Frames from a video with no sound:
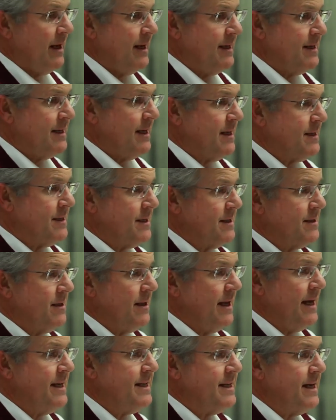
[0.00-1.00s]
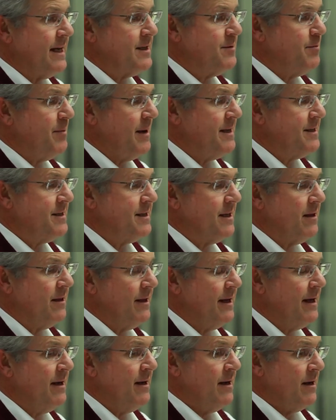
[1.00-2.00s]
latex is latex
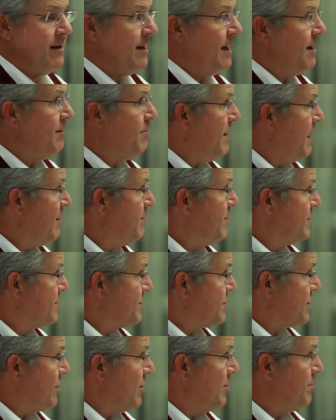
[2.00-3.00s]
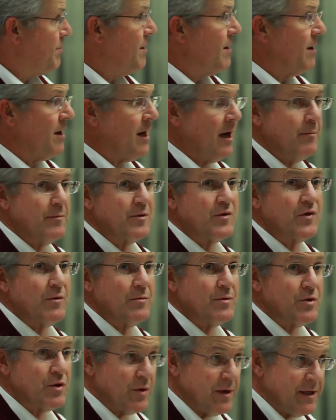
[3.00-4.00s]
basically, like maple syrup, comes
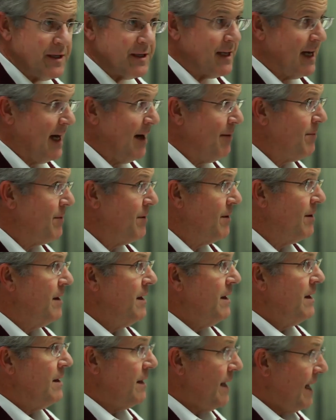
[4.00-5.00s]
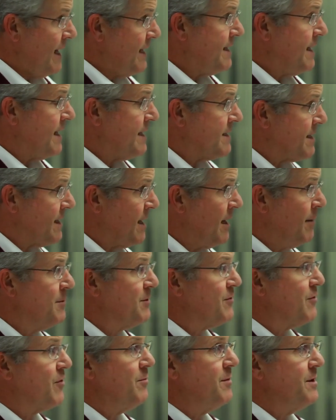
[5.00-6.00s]
from tree sap. Latex
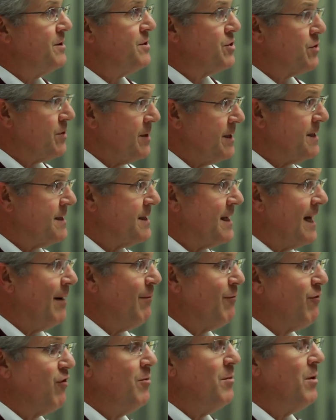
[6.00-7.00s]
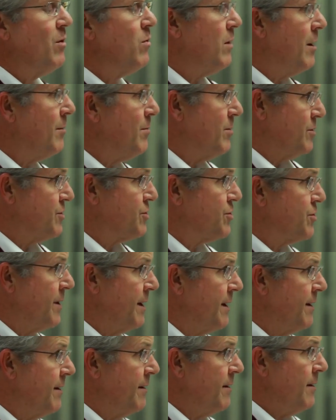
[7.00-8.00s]
comes from the tree sap from a rubber
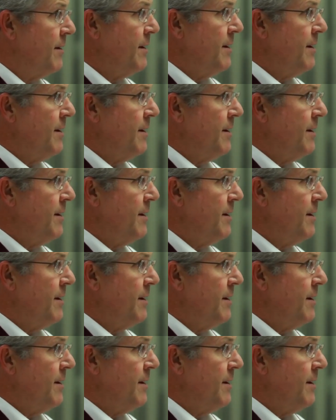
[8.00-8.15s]
tree.